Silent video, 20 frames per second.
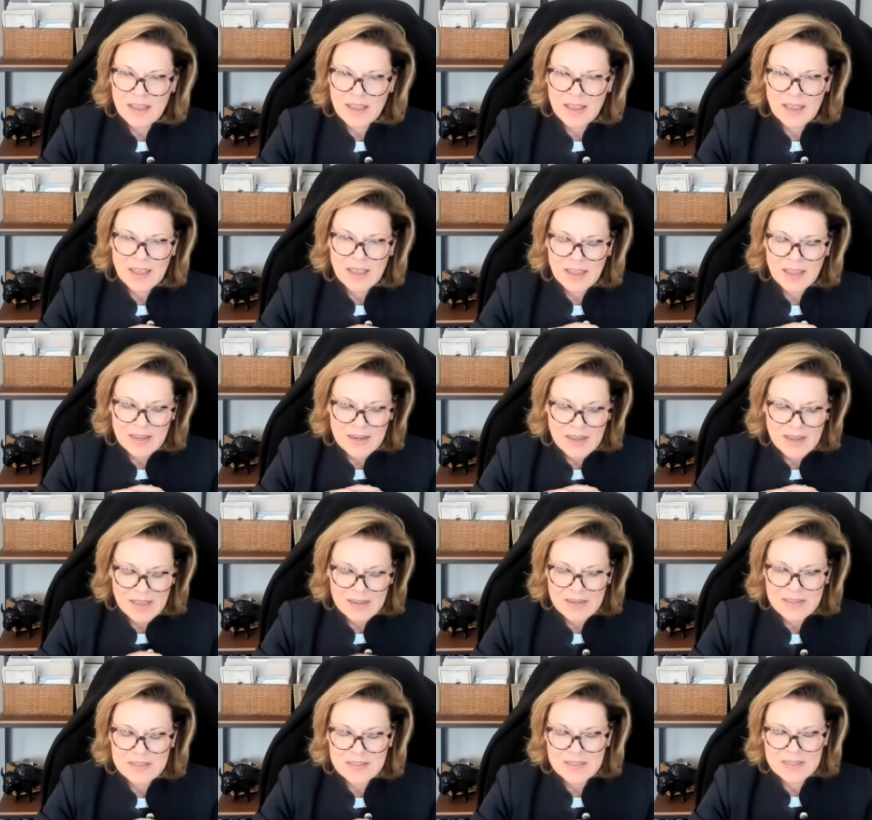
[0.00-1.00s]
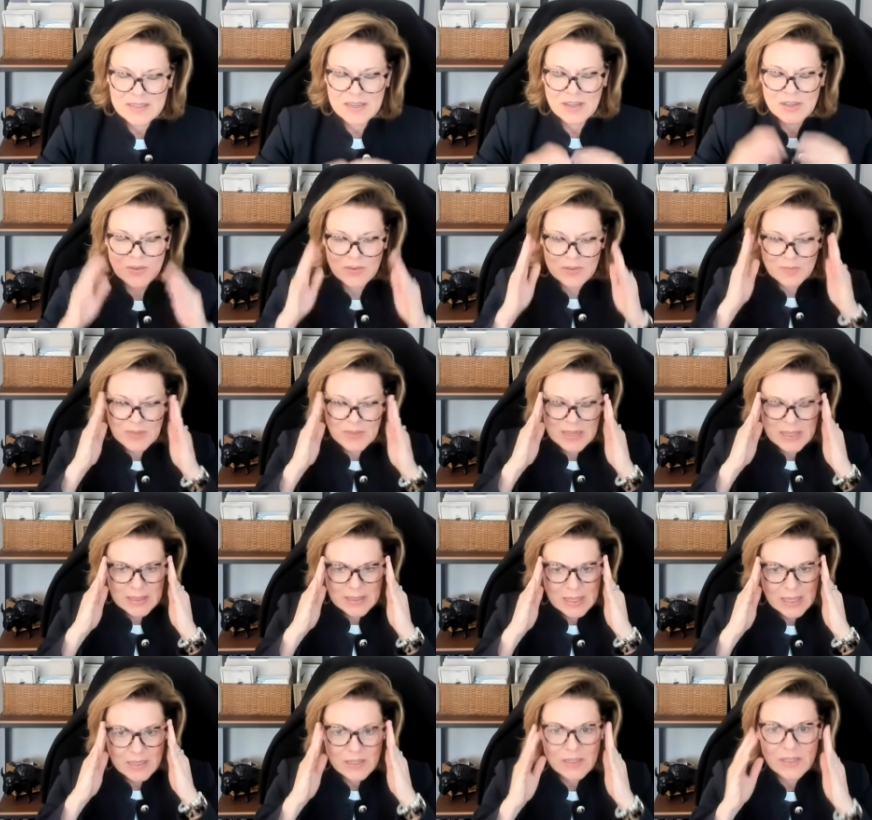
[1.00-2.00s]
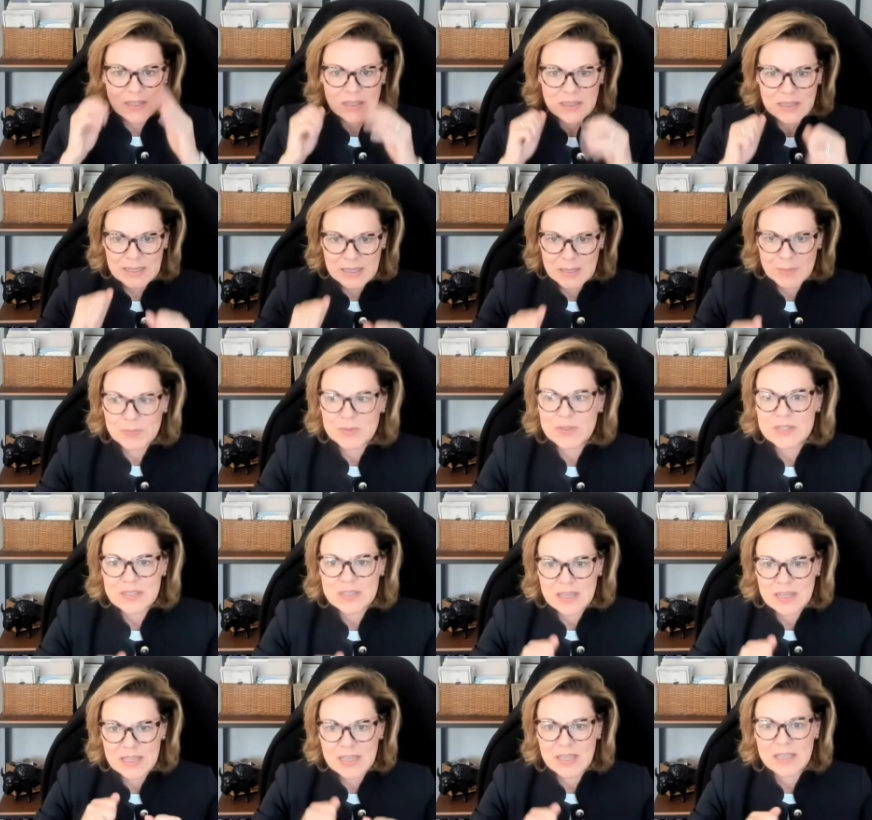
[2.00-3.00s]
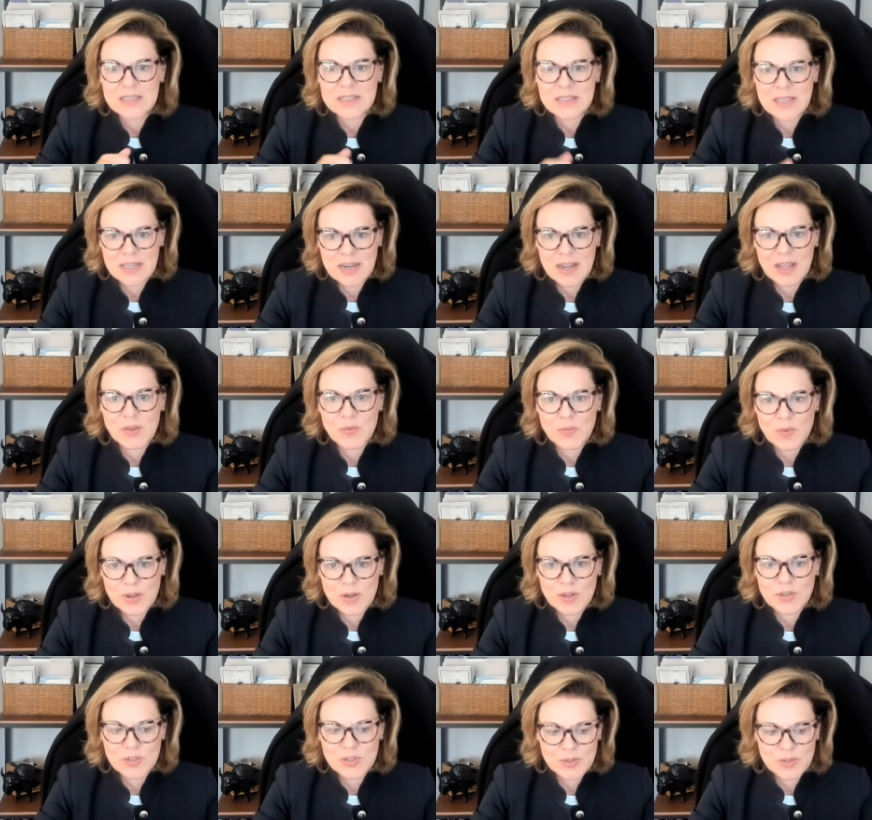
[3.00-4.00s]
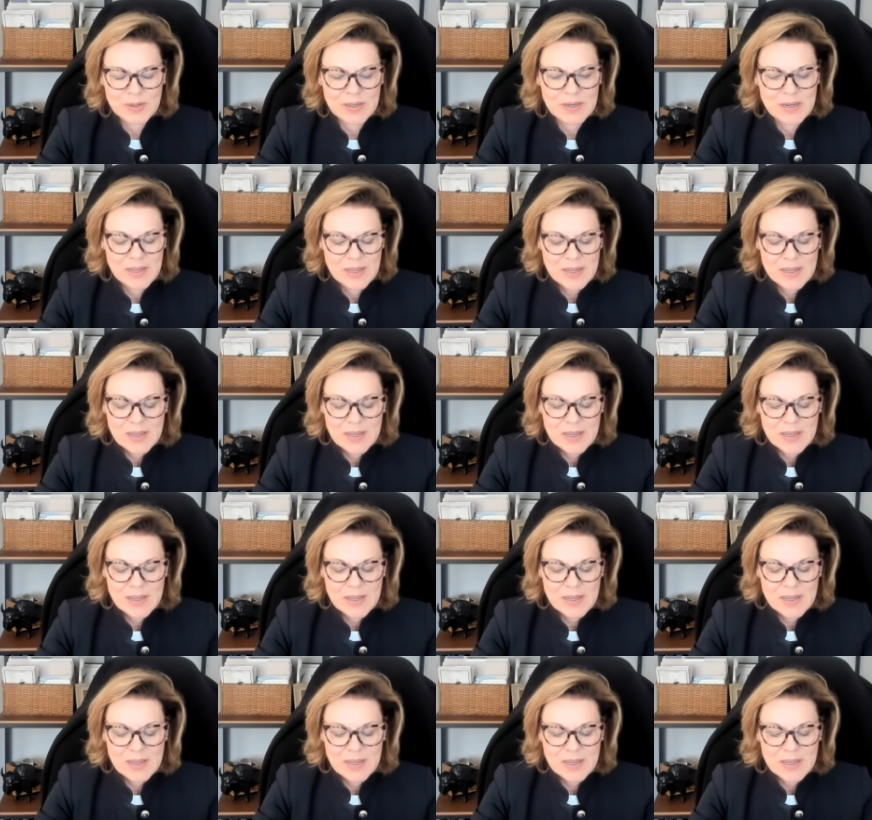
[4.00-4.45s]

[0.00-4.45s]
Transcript: I can honestly tell you, make that leap to say yes, that I want to do it.